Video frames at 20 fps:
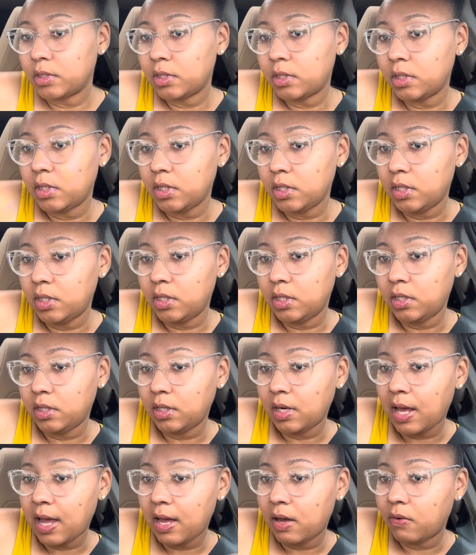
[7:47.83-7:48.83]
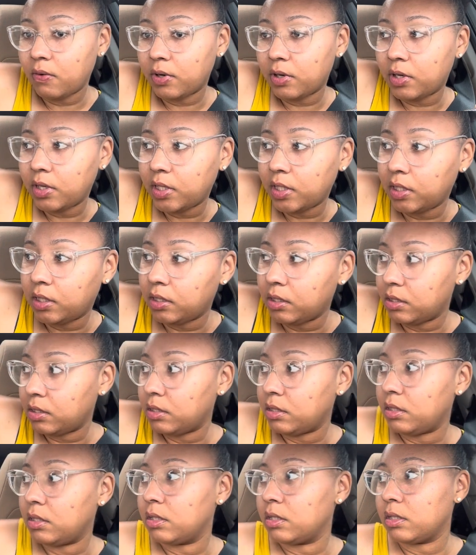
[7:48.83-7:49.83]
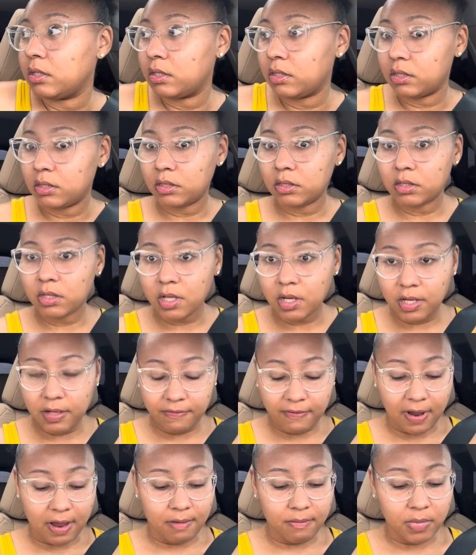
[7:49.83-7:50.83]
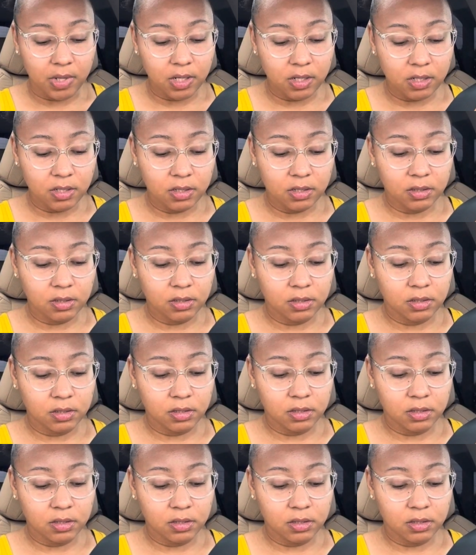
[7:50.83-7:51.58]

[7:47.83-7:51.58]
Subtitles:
in an hour and 35 minutes.